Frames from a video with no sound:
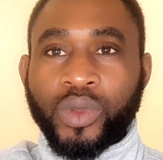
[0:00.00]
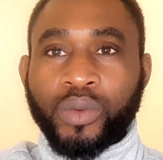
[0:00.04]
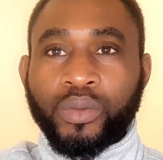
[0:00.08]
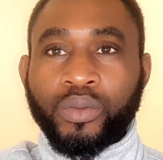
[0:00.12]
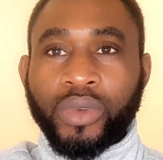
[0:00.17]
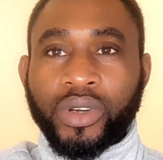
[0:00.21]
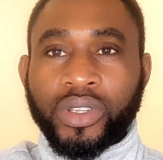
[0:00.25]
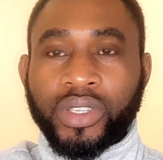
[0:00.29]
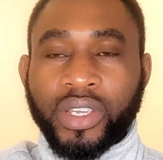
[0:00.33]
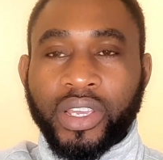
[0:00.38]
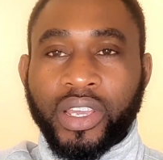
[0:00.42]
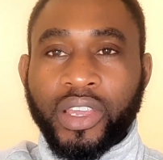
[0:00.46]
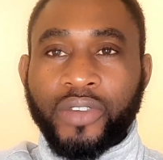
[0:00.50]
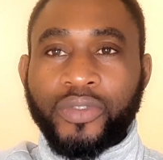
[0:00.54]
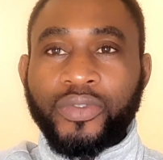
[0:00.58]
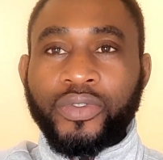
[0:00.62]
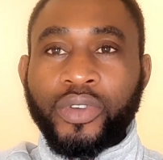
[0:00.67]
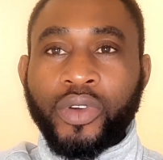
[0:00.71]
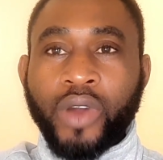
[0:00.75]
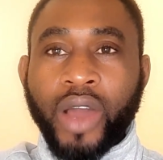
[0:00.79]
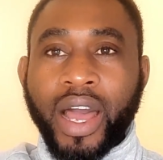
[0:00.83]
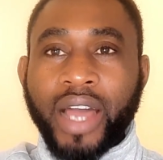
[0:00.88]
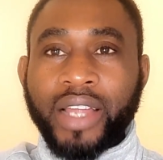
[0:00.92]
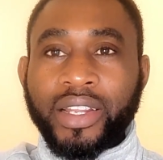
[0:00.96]
But if you
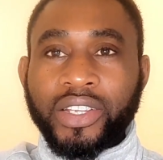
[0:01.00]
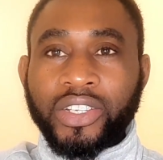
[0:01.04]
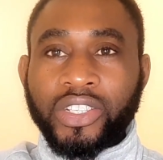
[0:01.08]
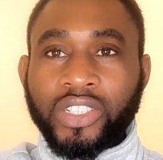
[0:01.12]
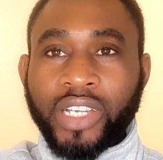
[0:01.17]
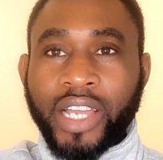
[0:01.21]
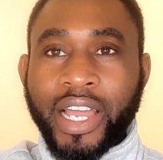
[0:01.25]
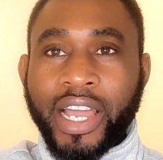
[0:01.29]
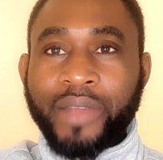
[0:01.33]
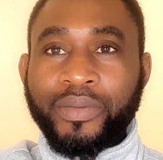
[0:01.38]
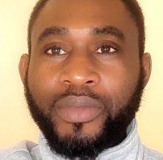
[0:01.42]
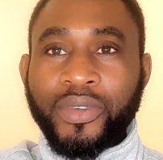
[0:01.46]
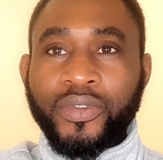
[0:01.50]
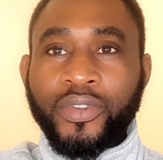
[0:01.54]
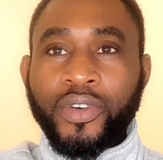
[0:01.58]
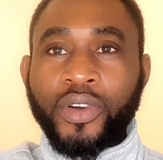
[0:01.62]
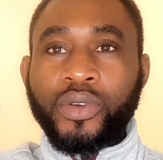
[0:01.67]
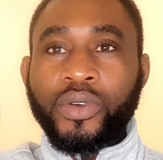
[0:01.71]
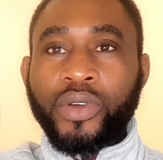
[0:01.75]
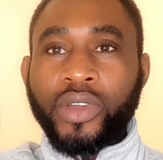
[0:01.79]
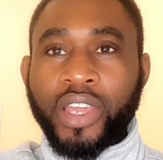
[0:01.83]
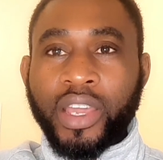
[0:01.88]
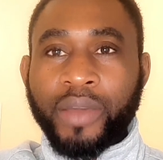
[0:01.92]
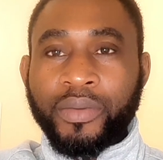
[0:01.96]
had the child before
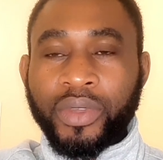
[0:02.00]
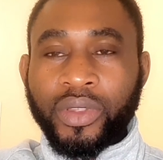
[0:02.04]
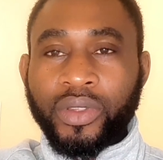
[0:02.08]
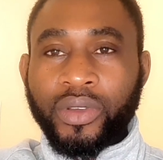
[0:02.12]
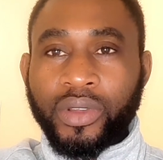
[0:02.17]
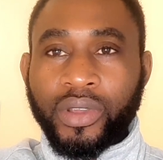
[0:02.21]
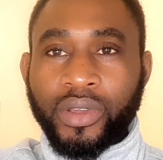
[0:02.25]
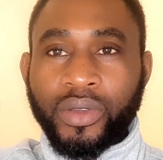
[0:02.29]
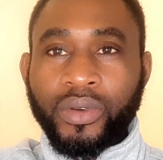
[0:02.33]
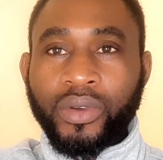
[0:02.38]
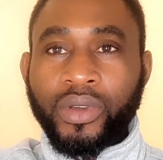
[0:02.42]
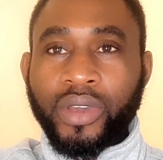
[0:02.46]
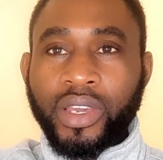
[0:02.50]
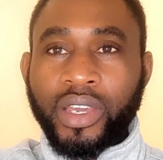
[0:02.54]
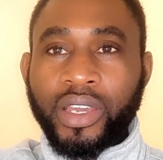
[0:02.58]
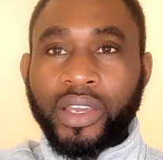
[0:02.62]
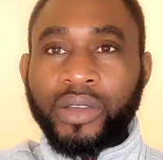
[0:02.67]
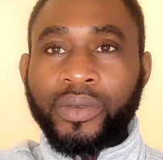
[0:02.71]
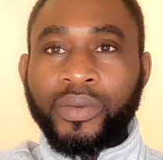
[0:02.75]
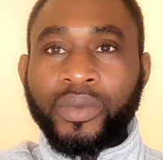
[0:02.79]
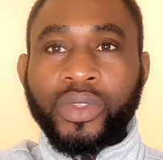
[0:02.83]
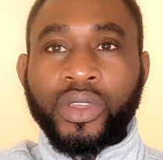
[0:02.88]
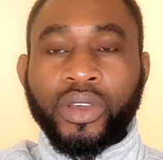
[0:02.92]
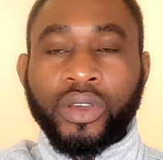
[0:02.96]
you came into the
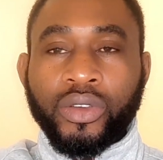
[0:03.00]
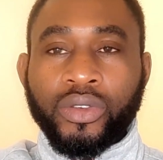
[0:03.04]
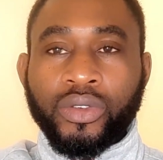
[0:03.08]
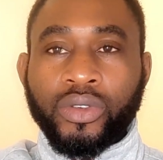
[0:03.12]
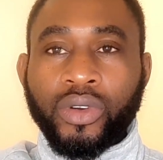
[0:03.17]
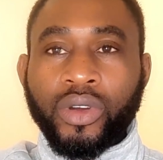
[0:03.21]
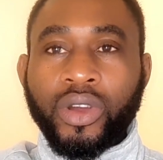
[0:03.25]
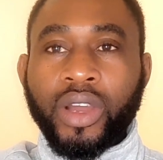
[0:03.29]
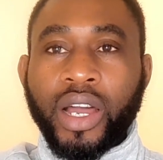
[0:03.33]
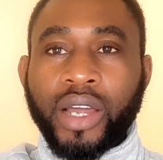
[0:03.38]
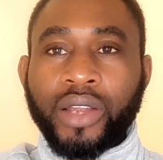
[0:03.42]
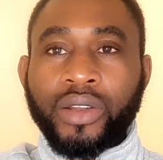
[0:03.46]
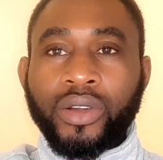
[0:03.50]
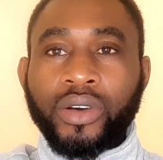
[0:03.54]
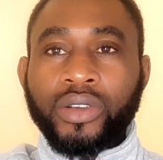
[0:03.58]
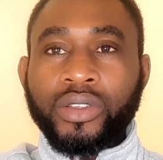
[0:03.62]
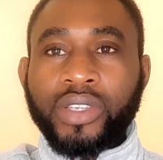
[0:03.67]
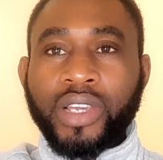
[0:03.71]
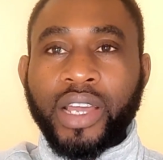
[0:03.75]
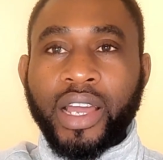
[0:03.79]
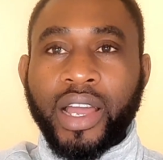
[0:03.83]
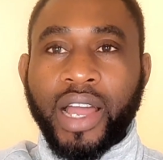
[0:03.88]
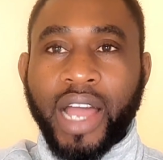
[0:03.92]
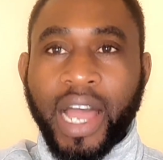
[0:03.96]
UK, you
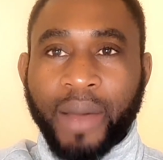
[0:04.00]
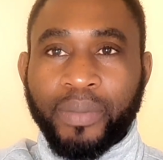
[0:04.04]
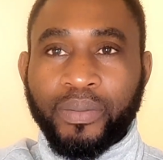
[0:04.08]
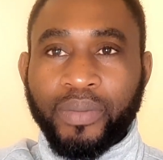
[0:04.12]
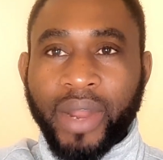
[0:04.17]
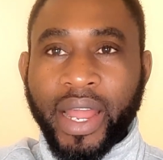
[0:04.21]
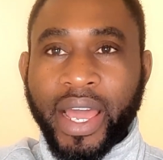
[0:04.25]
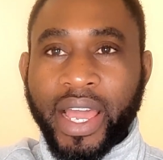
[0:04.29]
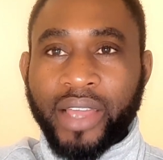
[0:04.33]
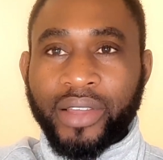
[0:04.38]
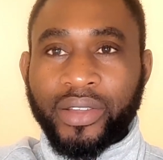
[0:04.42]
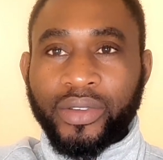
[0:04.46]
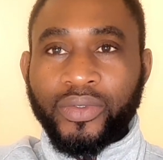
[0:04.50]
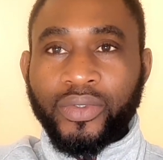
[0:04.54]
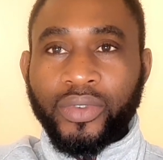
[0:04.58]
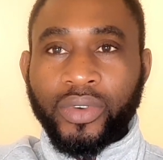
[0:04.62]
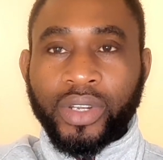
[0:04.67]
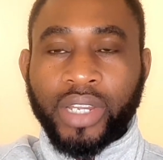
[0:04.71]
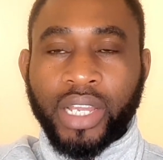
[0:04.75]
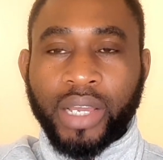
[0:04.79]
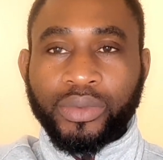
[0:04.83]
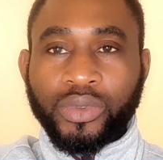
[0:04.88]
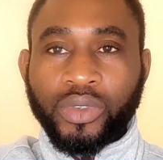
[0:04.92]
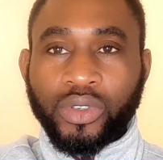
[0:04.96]
cannot apply for
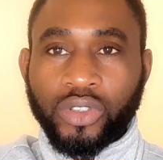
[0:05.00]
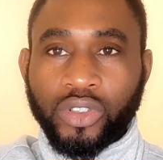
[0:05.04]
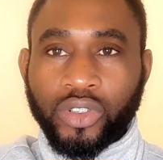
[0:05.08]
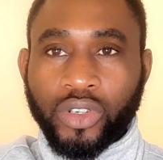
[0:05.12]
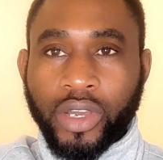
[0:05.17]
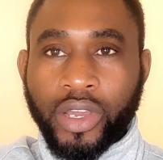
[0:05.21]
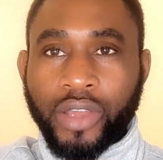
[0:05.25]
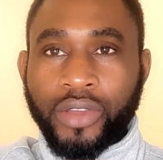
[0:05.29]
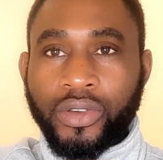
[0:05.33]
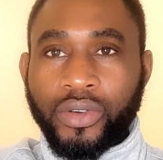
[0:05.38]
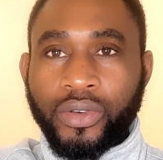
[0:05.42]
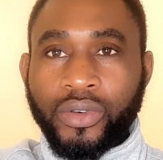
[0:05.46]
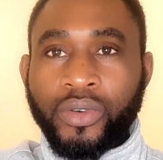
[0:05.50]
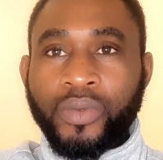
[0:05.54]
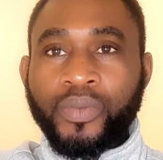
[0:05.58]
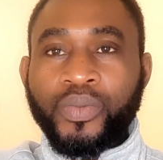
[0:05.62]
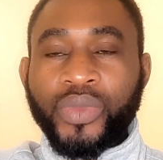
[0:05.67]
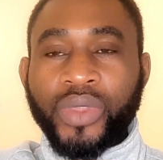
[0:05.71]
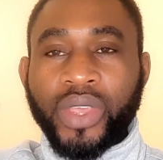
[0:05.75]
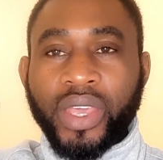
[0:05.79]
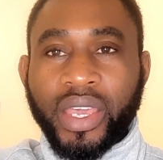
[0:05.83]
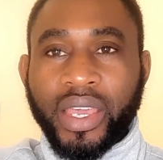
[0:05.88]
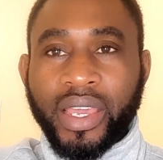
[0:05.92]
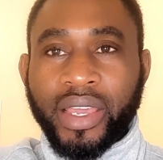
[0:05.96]
them to join you
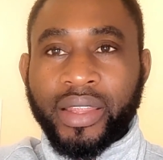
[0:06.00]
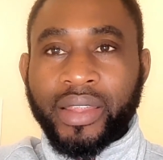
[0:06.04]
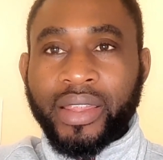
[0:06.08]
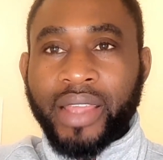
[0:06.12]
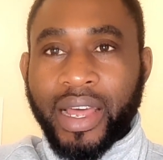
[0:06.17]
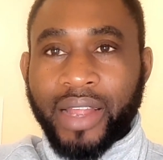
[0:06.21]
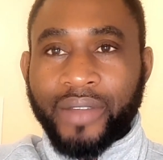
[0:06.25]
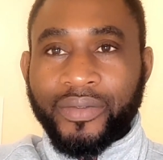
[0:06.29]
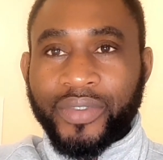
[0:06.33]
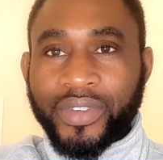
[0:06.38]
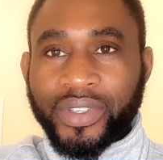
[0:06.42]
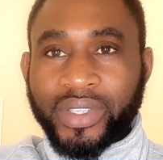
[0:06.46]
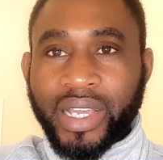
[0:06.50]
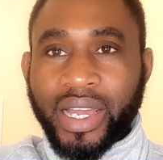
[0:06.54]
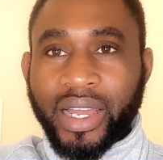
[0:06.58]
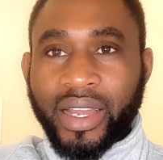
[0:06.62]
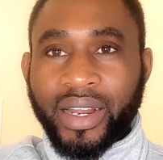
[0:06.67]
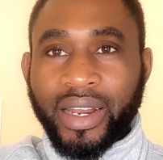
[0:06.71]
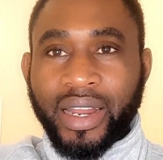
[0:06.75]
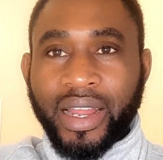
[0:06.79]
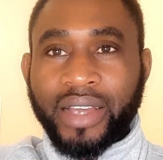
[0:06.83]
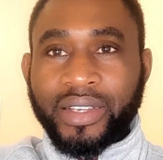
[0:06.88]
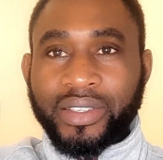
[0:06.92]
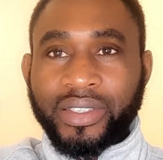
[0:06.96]
in that visa
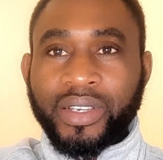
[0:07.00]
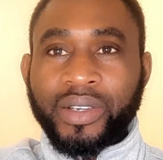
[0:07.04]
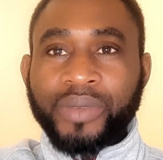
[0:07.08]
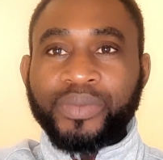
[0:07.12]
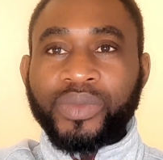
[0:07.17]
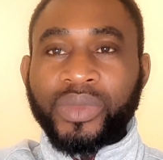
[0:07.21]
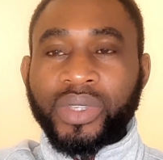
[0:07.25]
class.